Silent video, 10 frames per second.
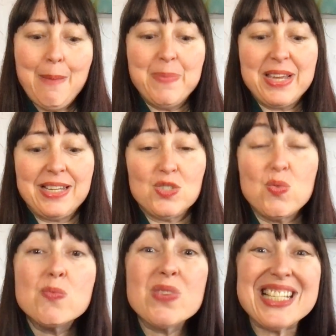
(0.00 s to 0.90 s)
Because
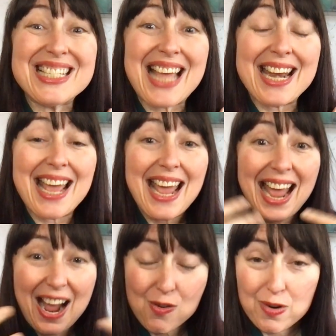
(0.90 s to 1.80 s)
when we set
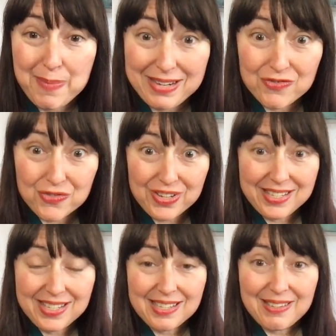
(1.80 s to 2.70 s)
our
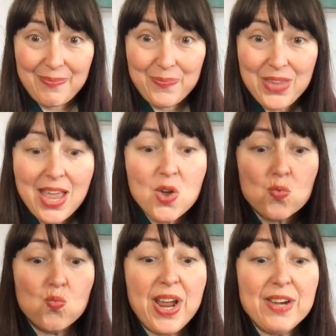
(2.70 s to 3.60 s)
boundaries,
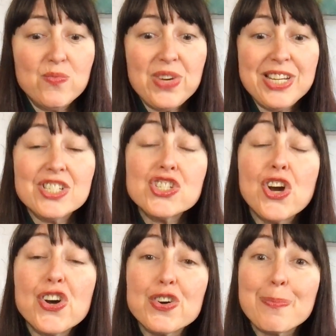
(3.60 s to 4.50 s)
when we
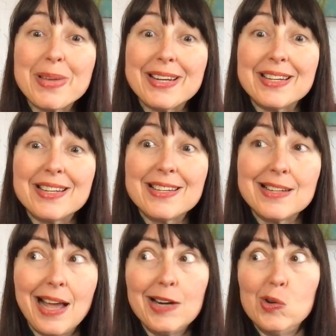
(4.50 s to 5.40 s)
determine
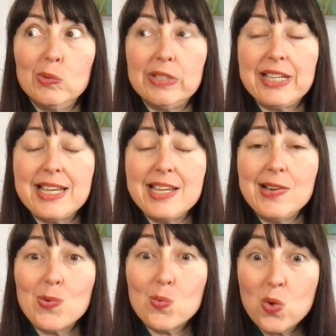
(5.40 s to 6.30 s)
not only
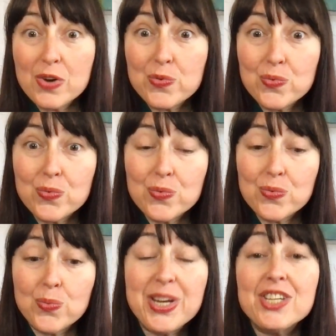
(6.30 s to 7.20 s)
what
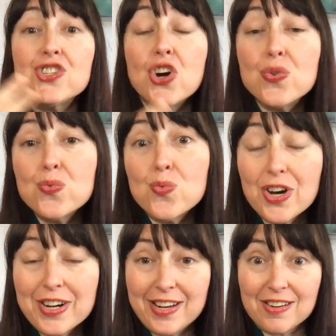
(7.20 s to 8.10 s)
we don't
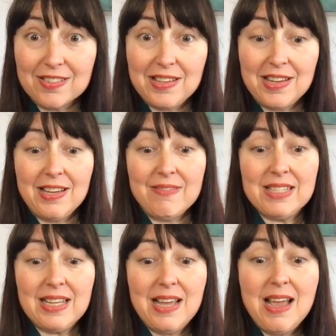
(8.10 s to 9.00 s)
want in our
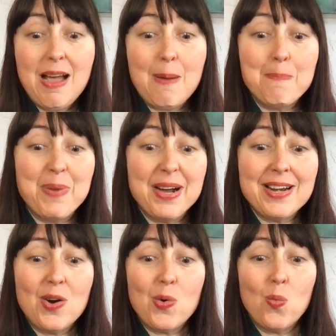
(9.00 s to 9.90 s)
lives,
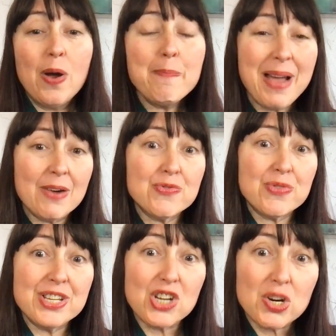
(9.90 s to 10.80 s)
but what
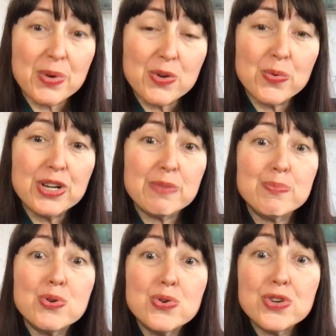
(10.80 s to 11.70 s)
boundaries are we going to
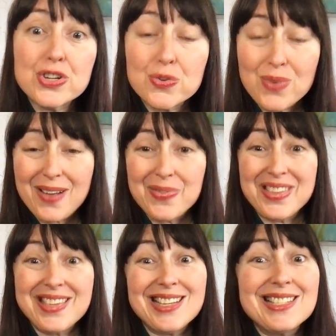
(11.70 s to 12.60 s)
put around the
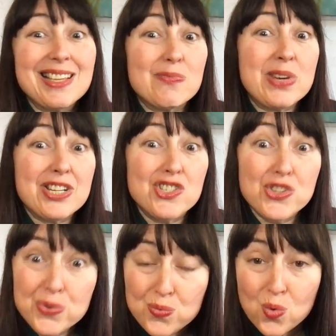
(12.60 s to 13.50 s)
things that we
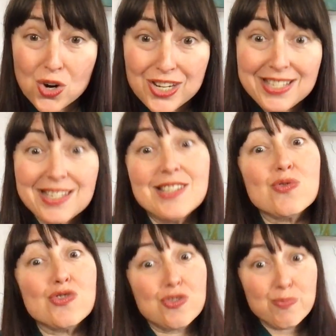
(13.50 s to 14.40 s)
do want in
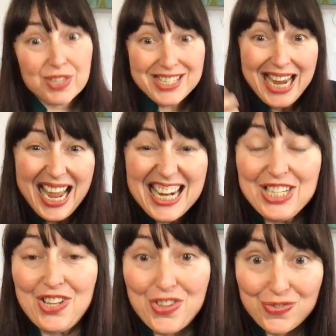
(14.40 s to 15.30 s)
order to
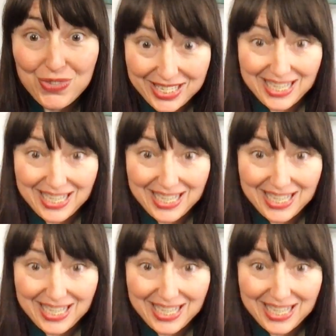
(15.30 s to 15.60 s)
protect those